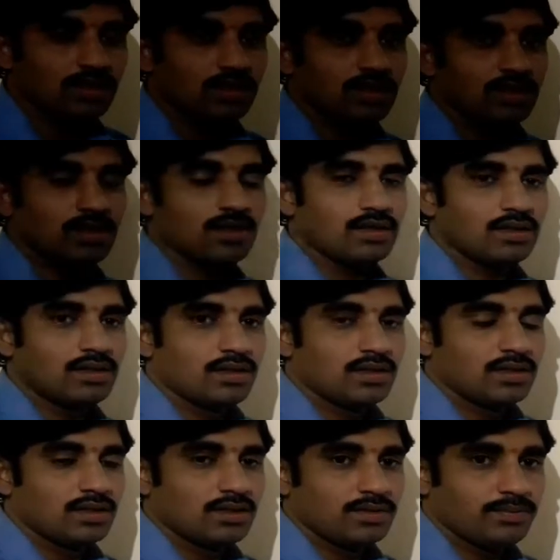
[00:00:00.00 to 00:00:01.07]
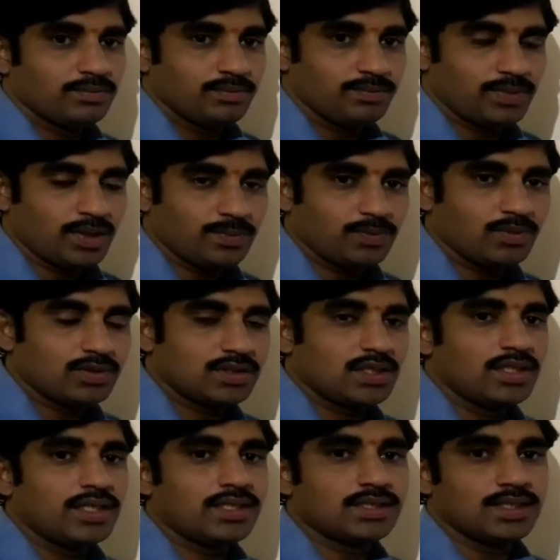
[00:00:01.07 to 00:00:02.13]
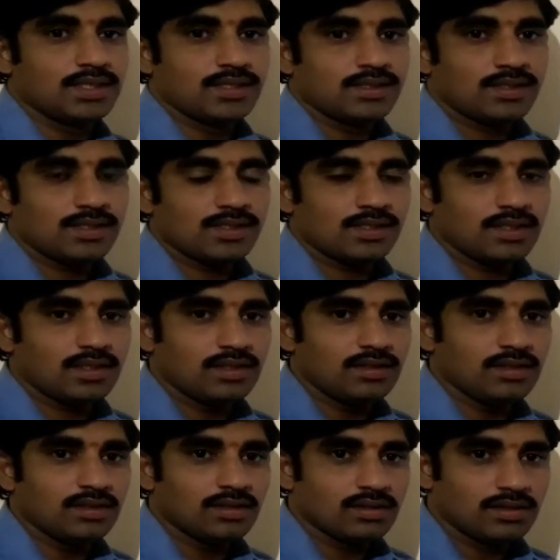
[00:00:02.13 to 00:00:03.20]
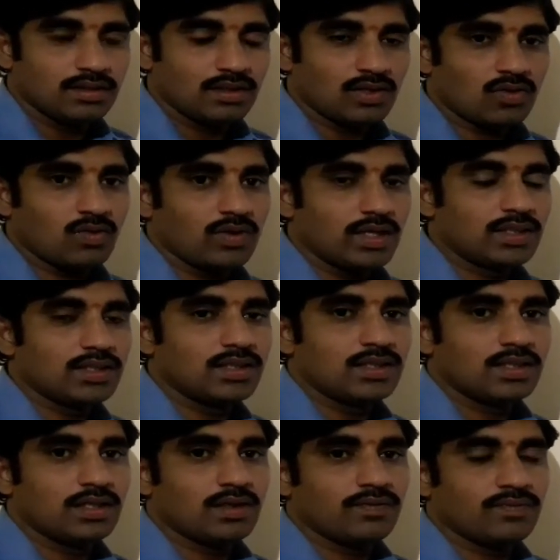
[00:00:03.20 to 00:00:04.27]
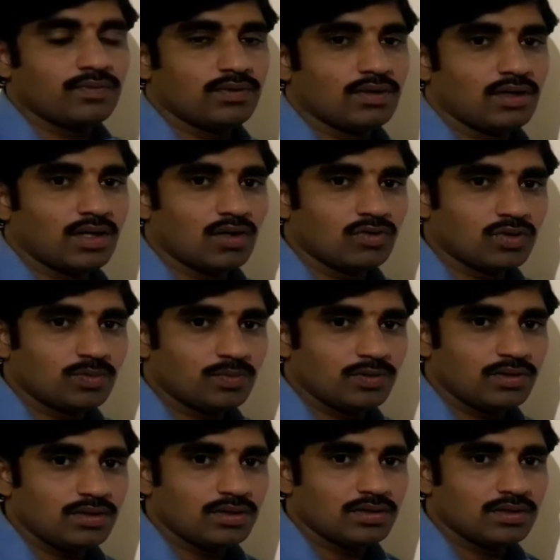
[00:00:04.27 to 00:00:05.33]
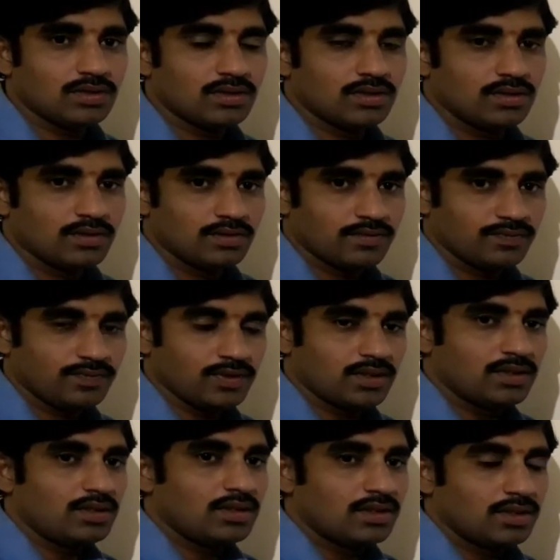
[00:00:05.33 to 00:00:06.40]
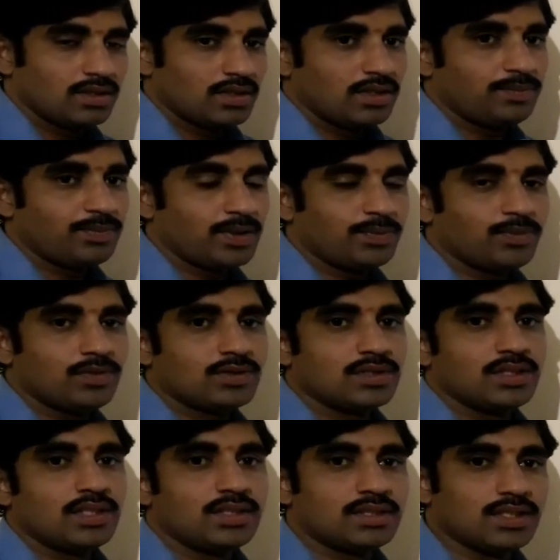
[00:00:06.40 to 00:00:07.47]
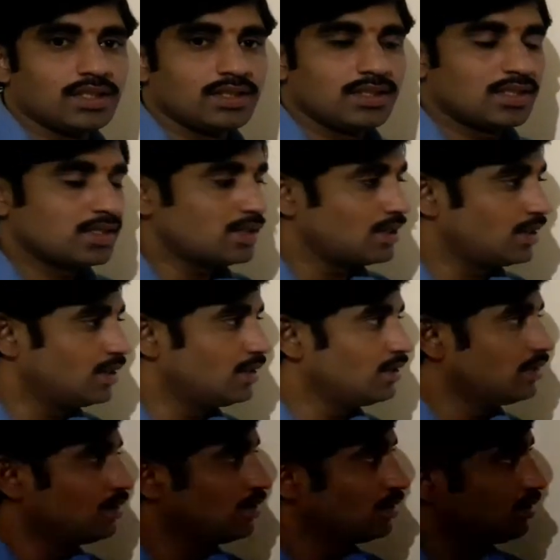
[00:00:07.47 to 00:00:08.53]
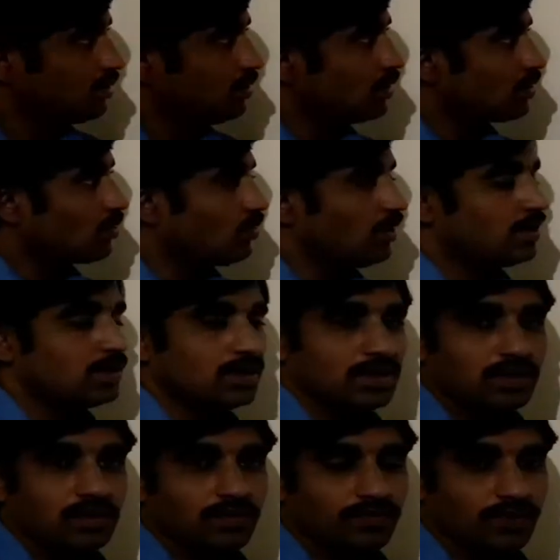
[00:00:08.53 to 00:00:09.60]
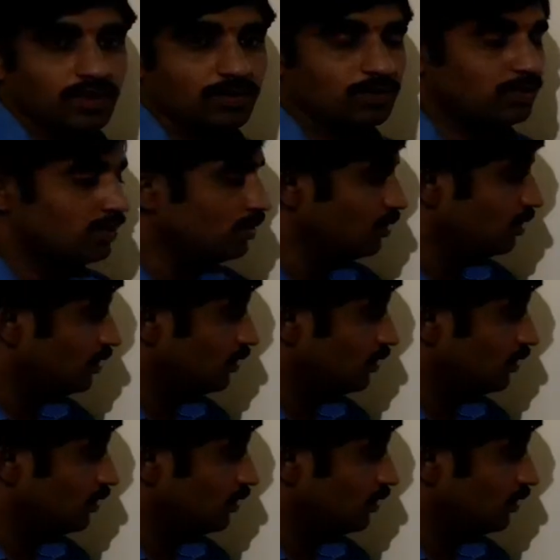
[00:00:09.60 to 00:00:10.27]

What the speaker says: the proportionate changes in the quantity of output for a proportionate changes in the quantity of input.